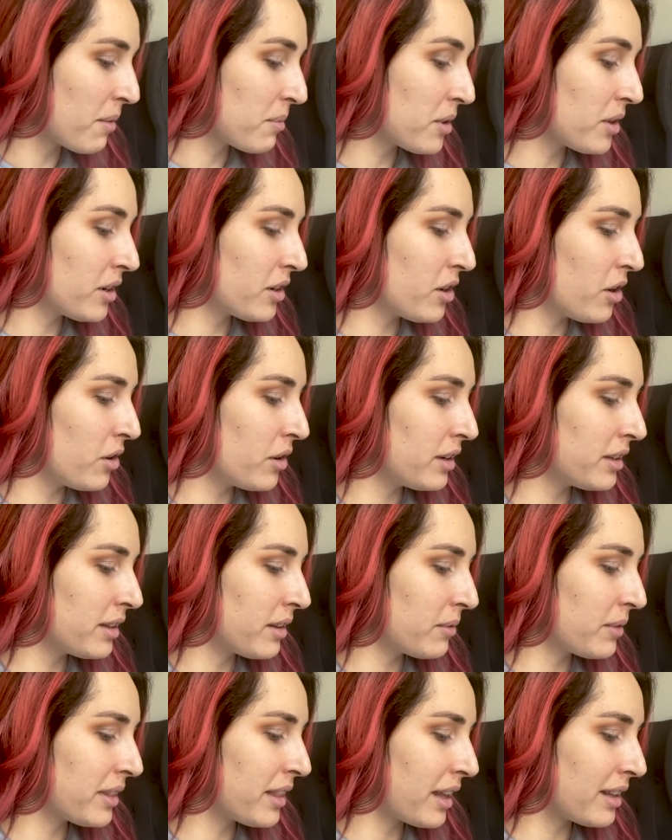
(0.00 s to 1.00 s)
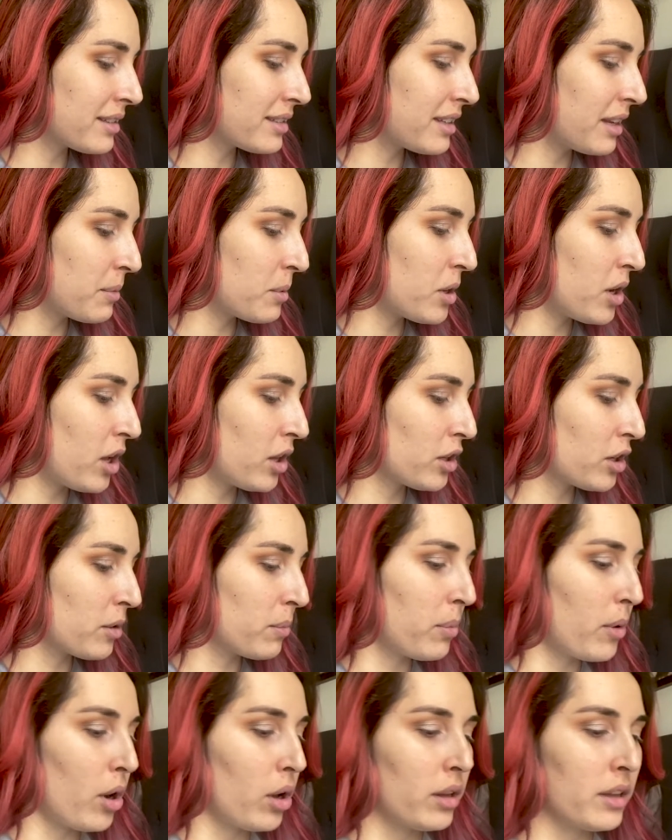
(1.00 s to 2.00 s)
gonna go in with that same color
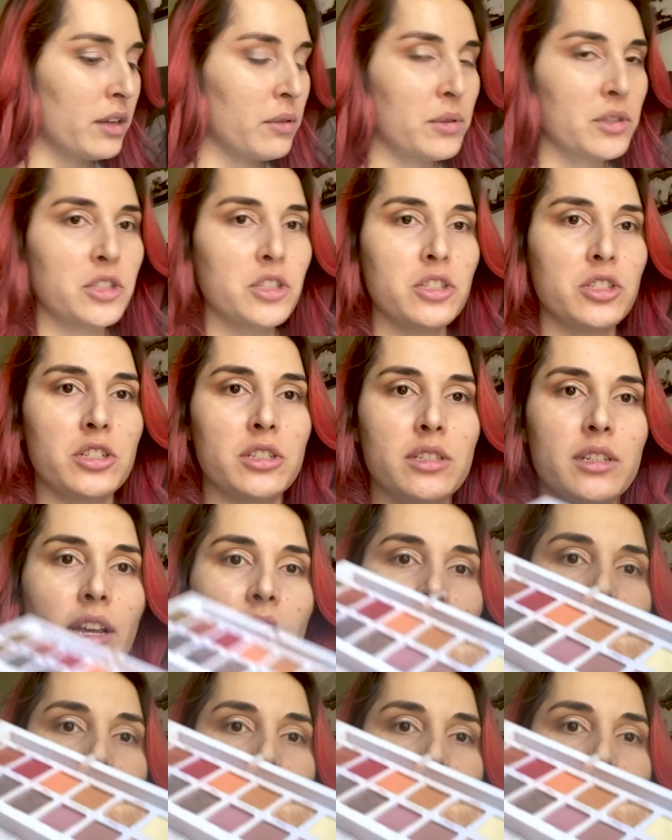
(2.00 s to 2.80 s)
Bali, which is just kind of